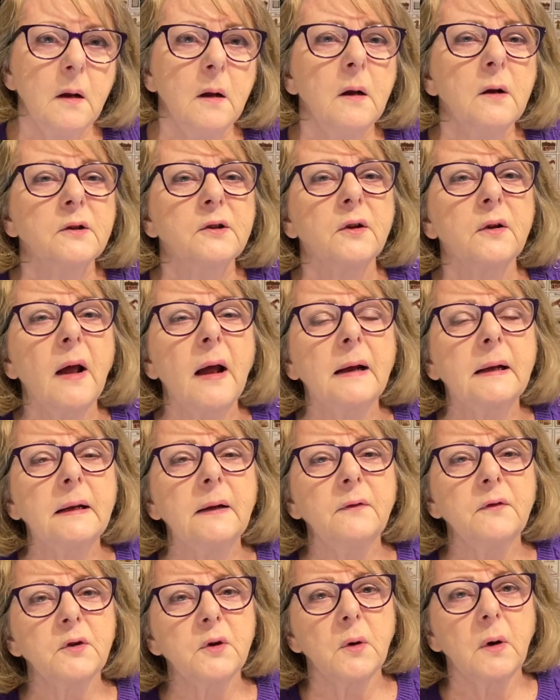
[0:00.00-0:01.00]
So that
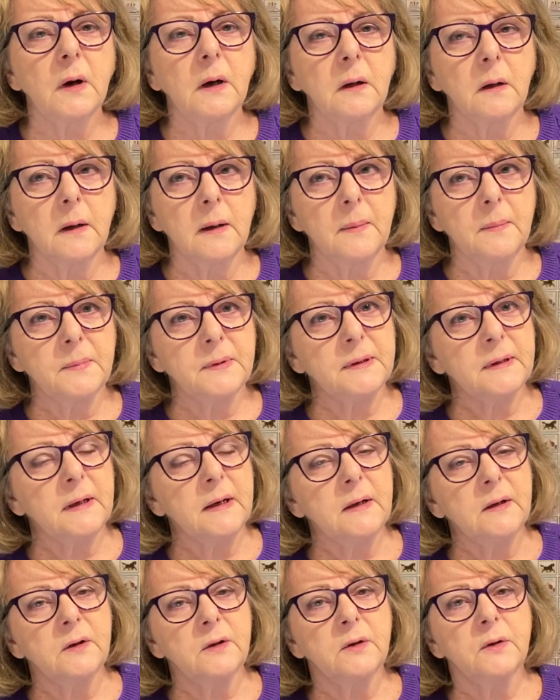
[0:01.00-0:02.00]
gives you a glimpse
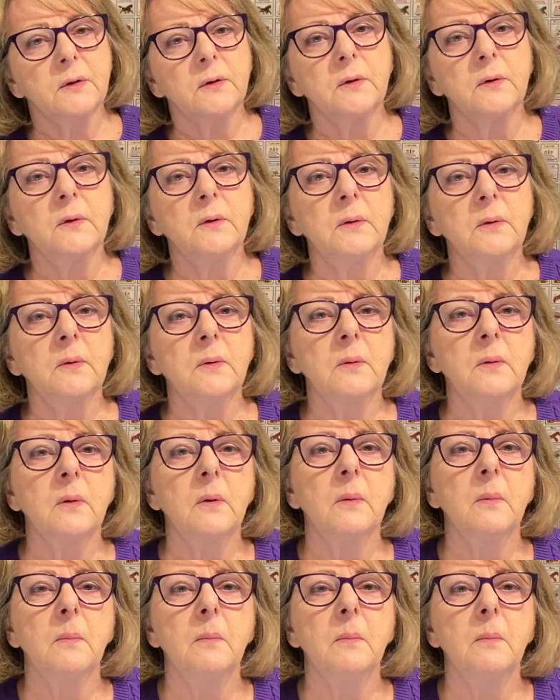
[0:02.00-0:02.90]
into